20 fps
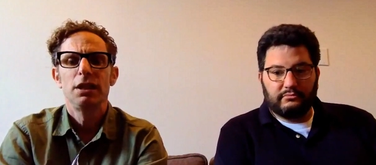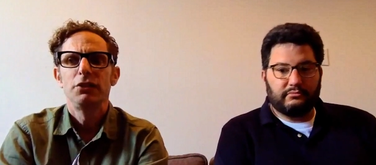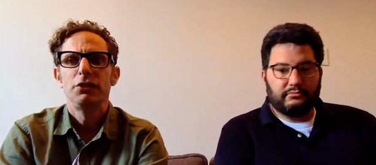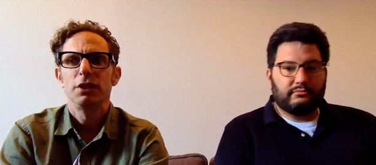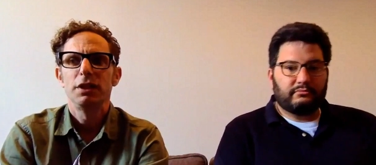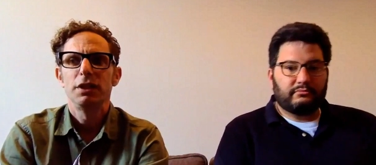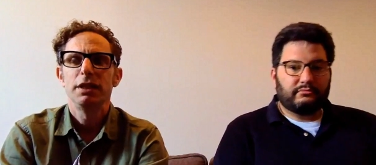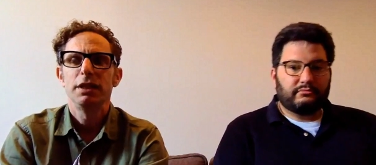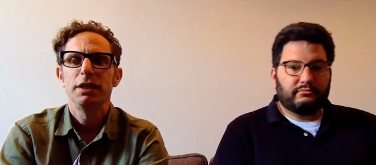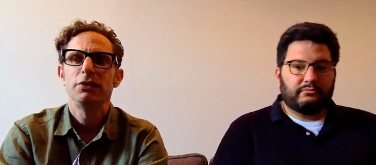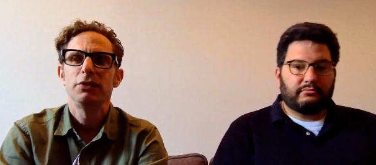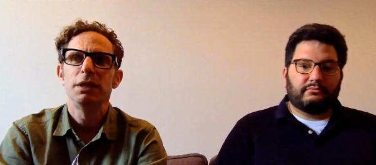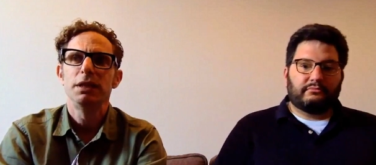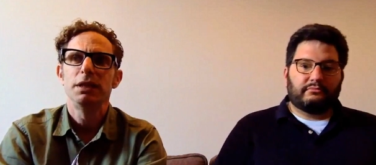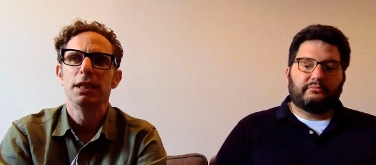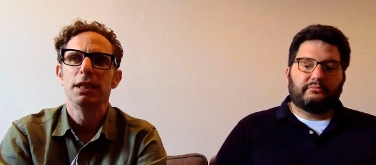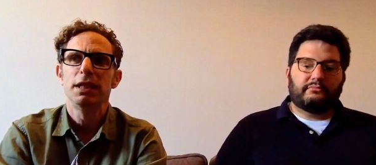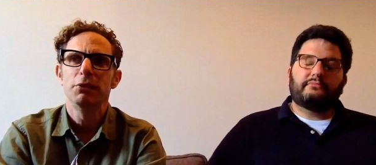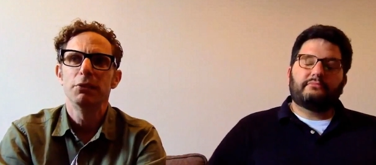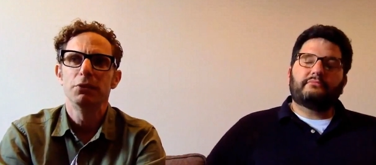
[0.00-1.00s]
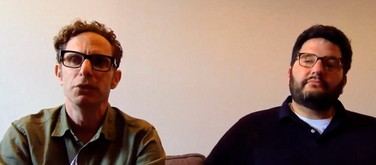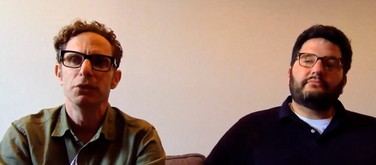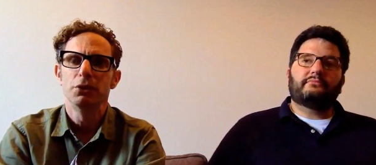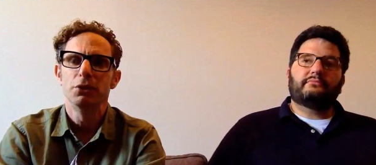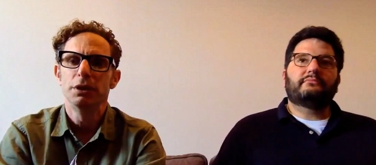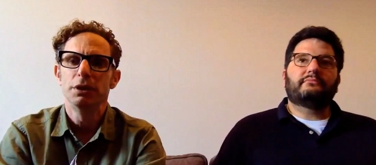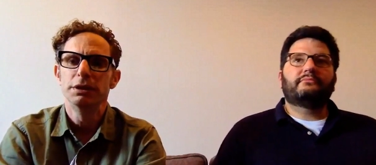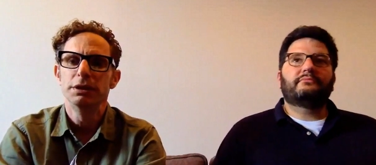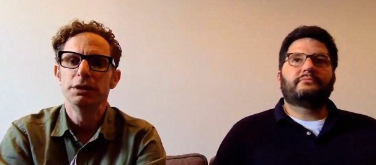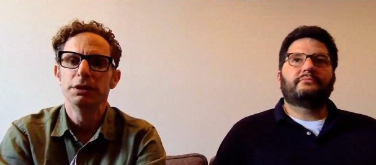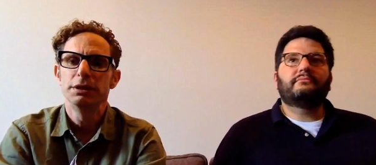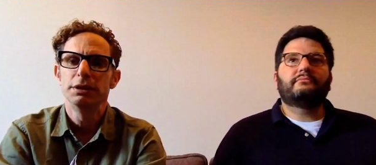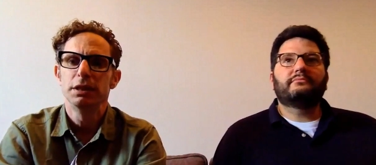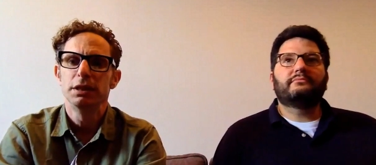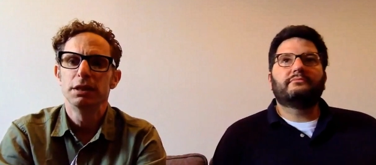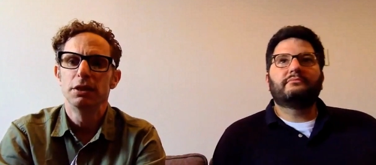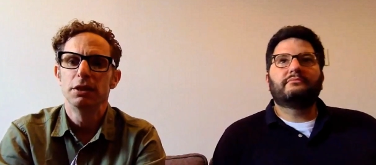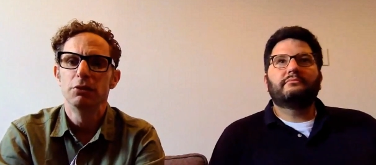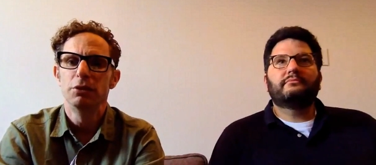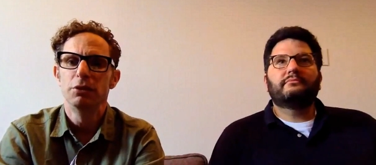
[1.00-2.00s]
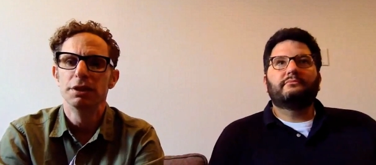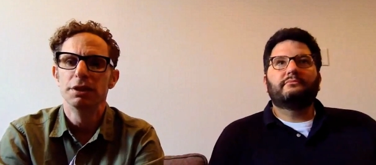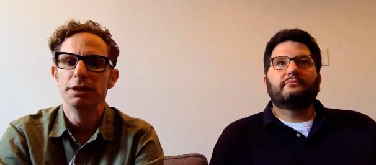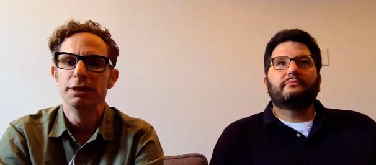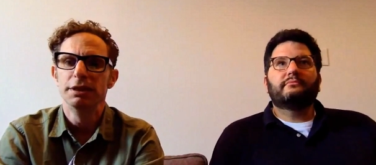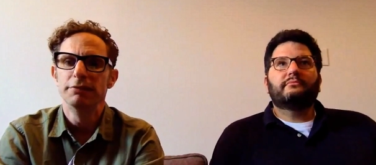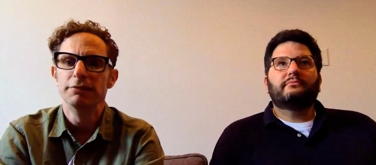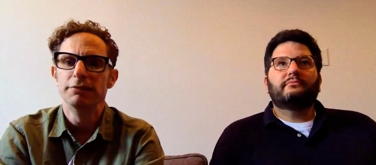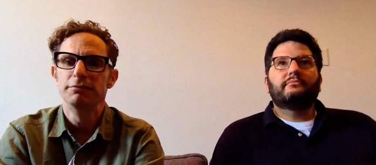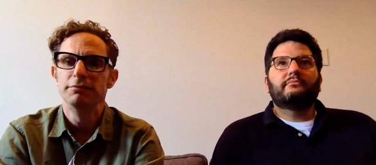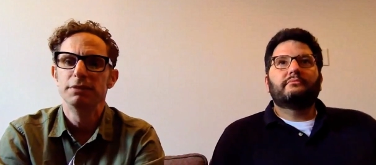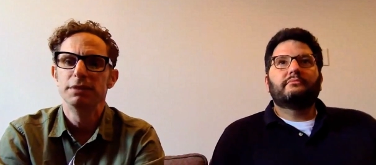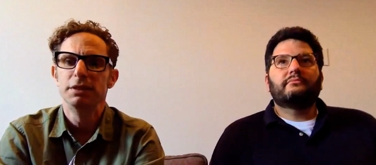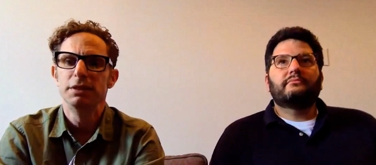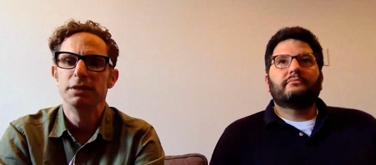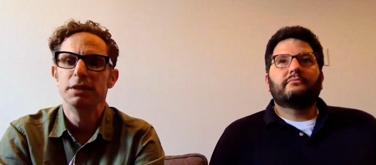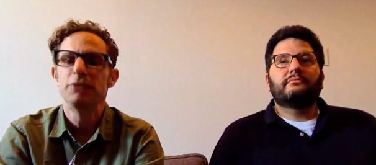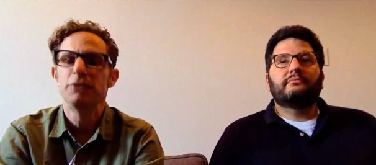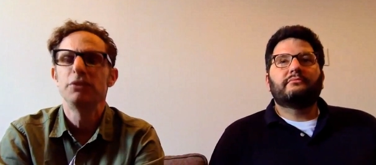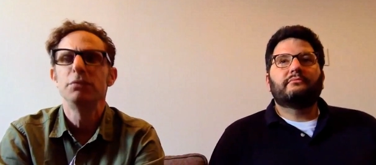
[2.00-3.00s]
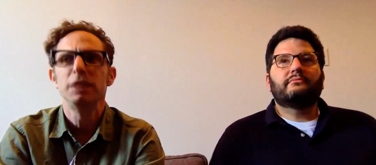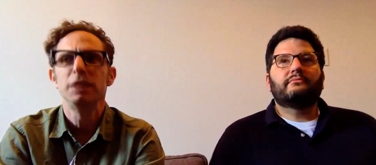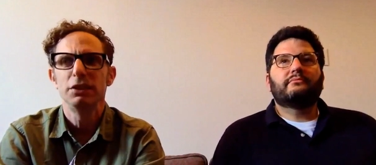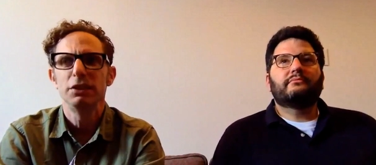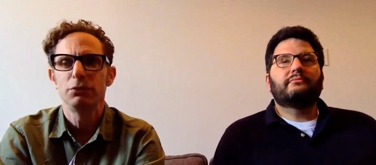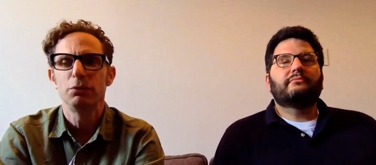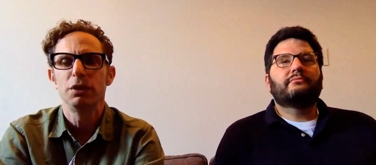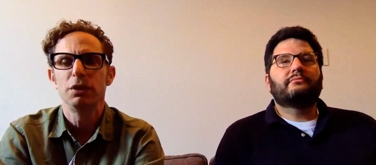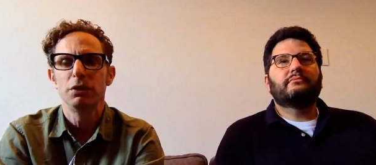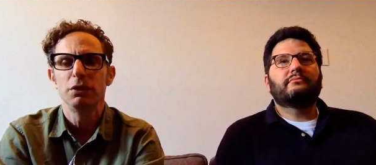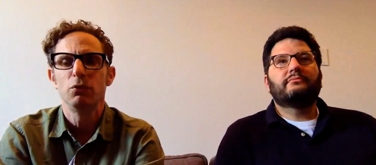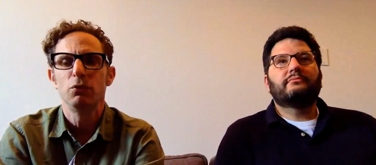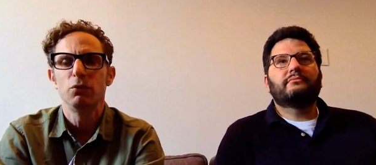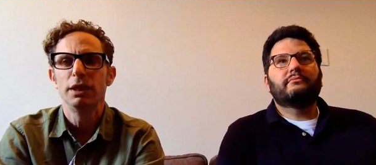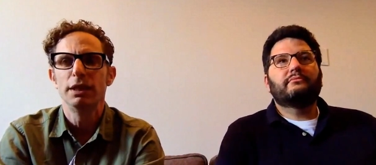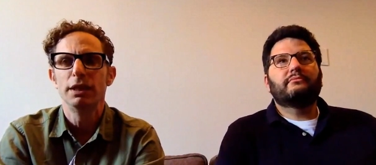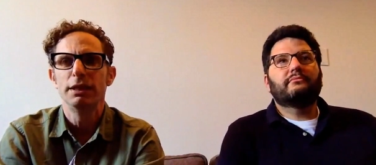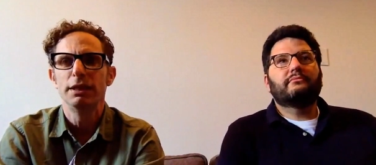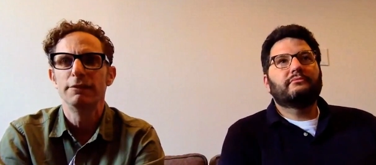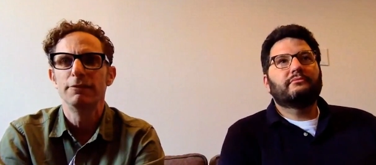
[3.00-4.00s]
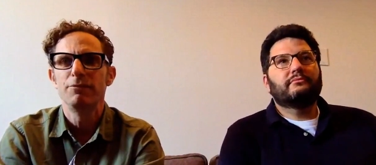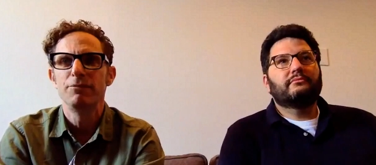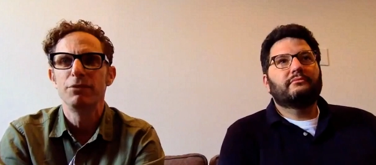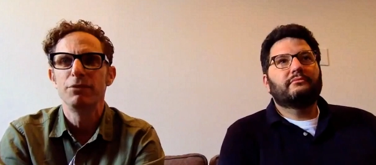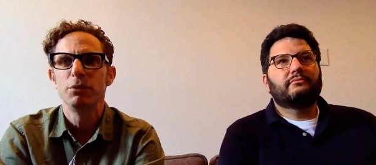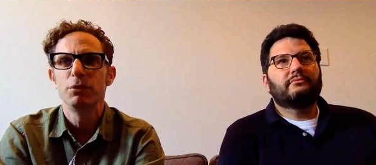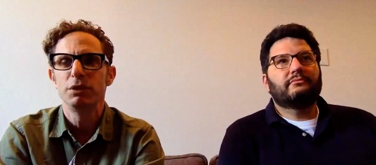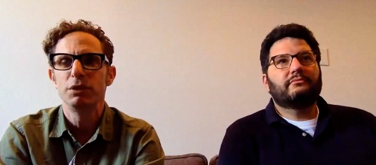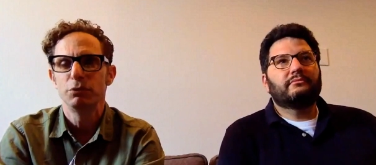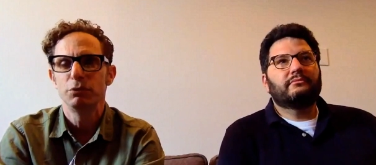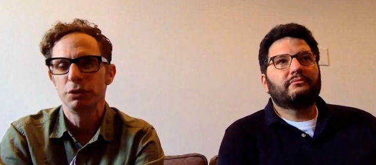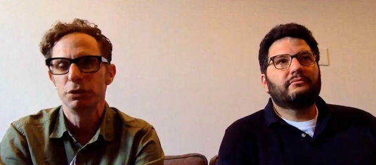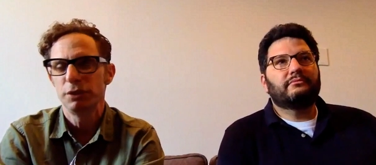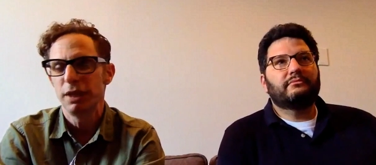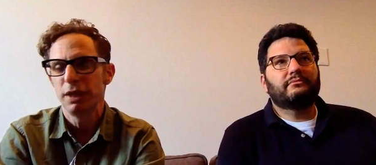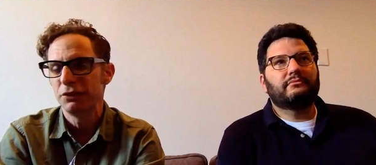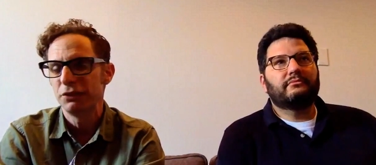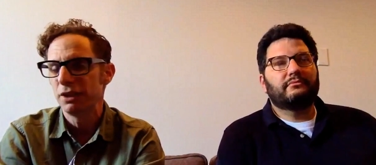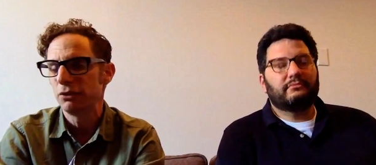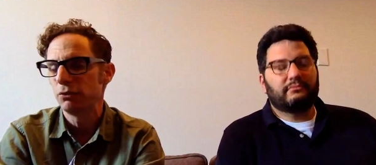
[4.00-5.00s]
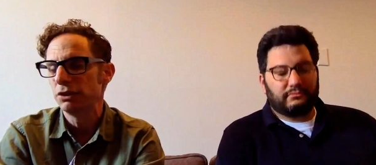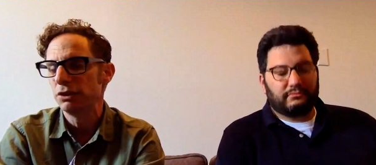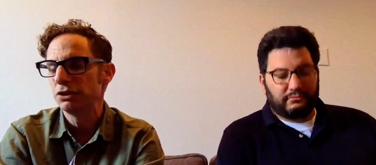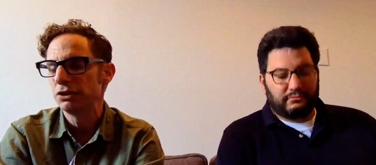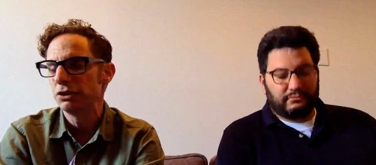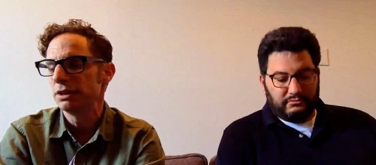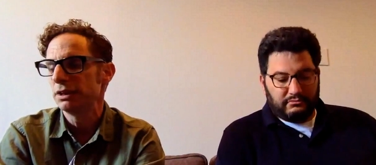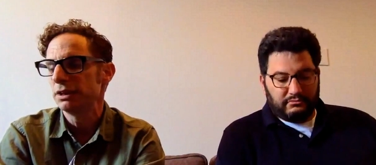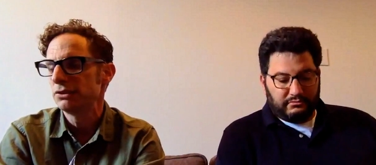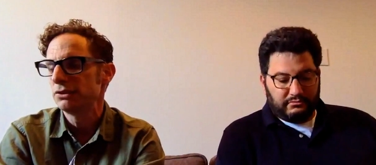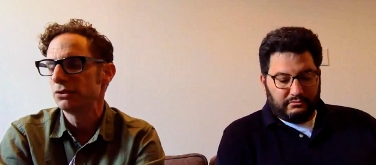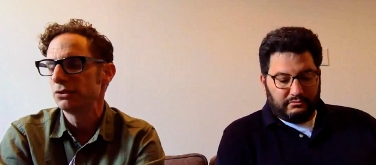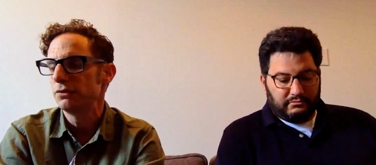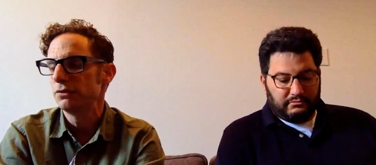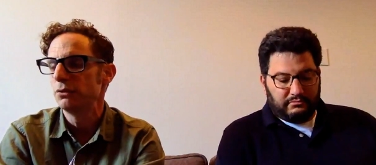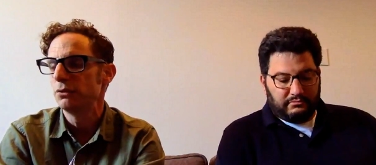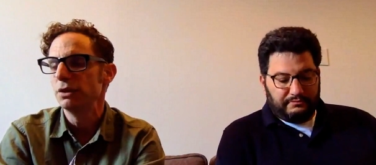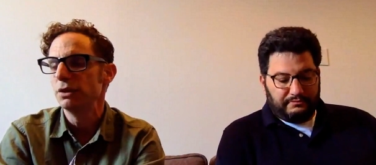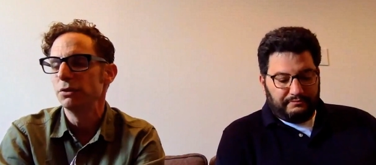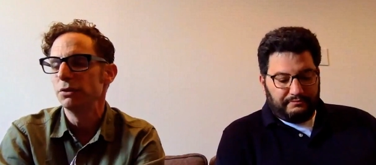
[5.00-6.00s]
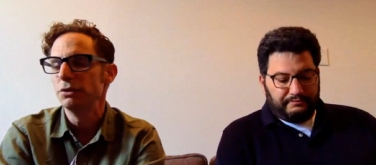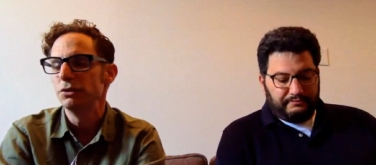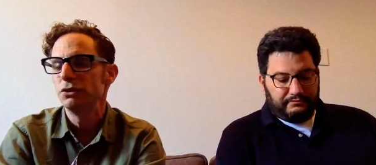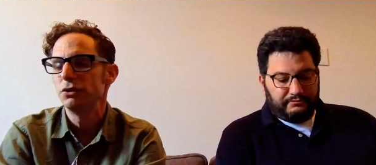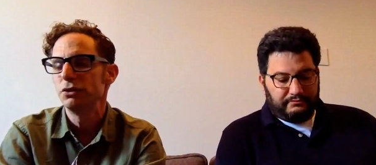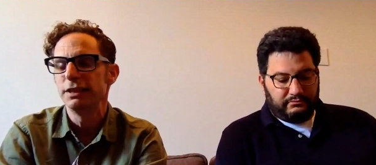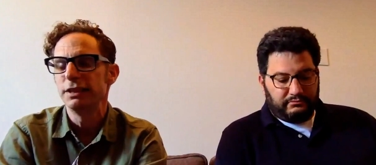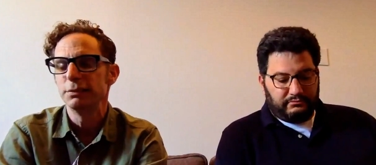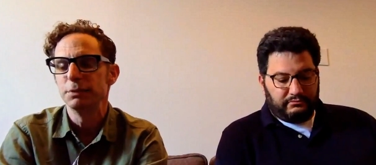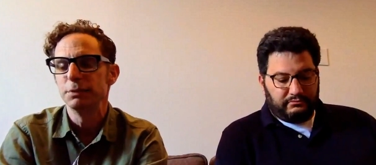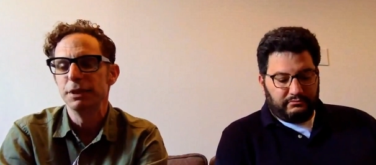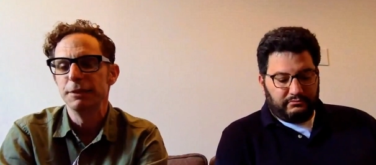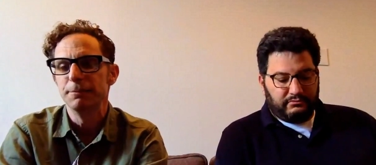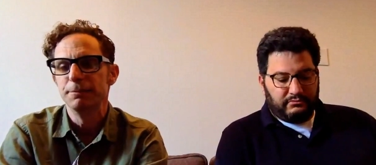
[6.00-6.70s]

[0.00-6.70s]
Speaker 1: So I think to me that was always a really, it, it to me is what, what when you when you ask that question, like sort of what always strikes